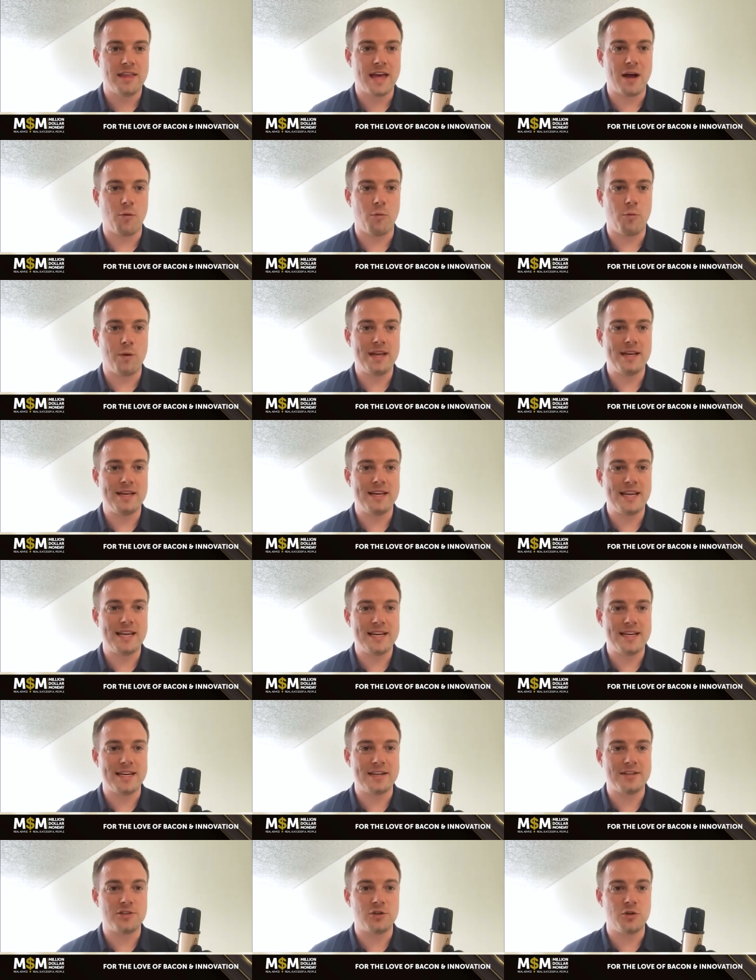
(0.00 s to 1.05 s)
that we
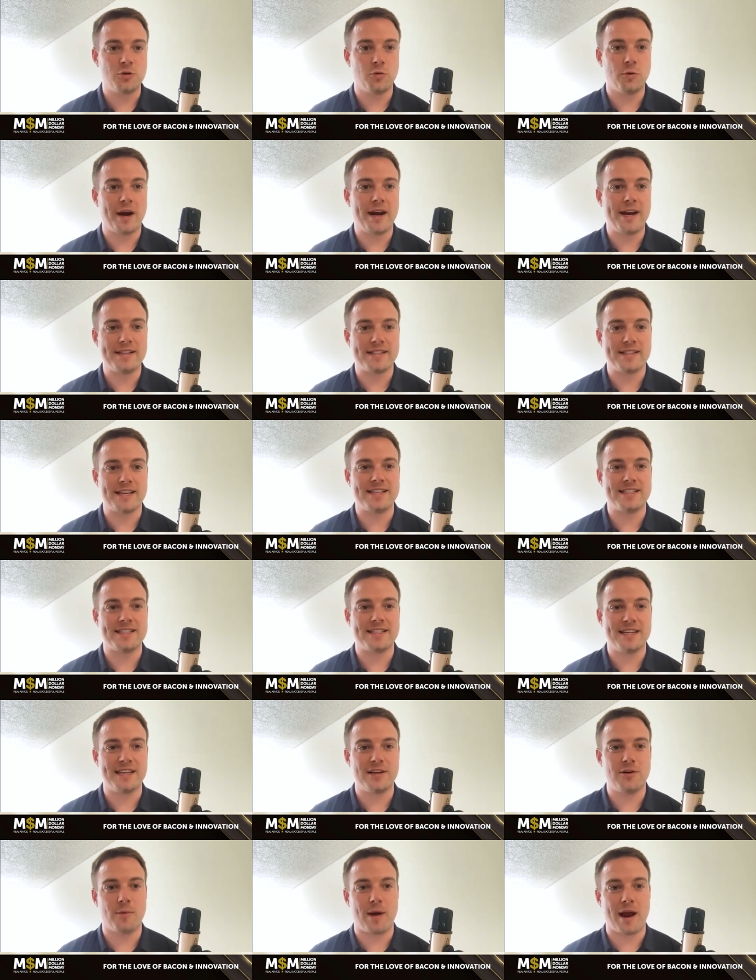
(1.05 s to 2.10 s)
needed to raise a
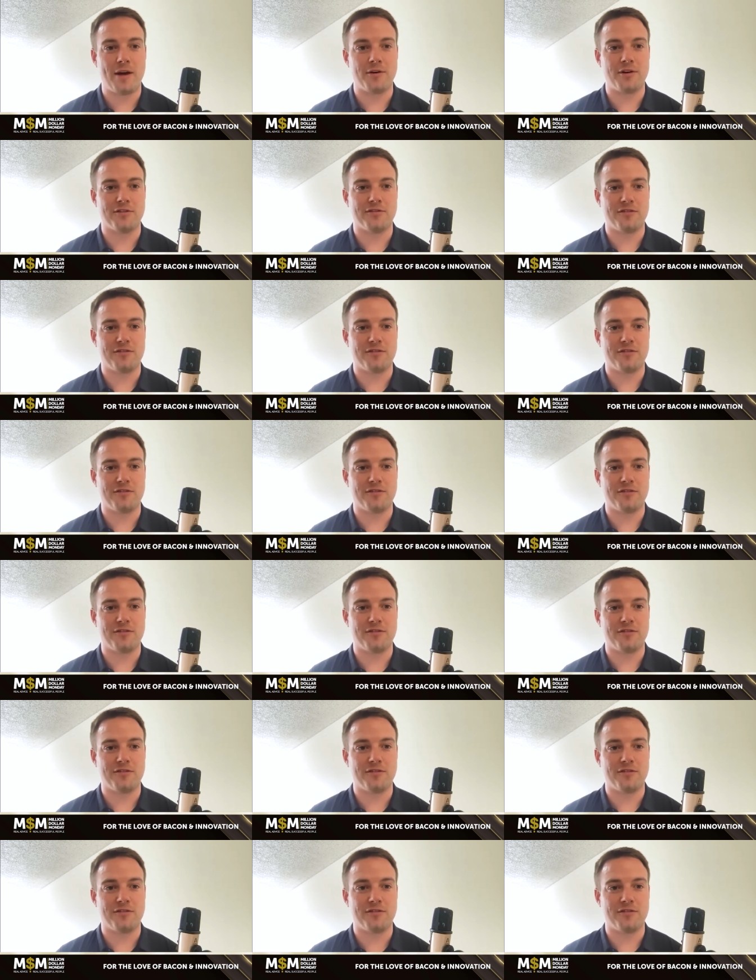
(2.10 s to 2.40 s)
seed round of